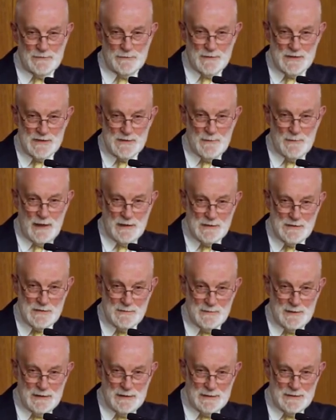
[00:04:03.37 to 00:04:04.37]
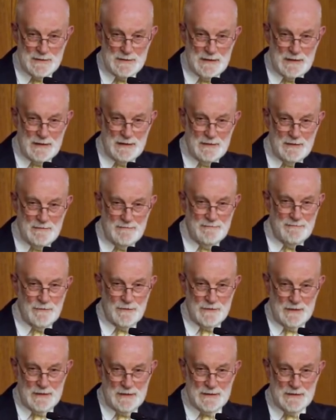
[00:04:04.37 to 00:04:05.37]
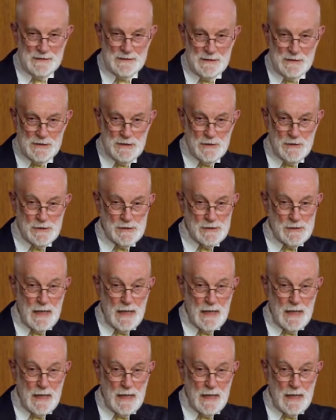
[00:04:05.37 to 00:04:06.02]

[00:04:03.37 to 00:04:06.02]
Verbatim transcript: responsibility for the institution.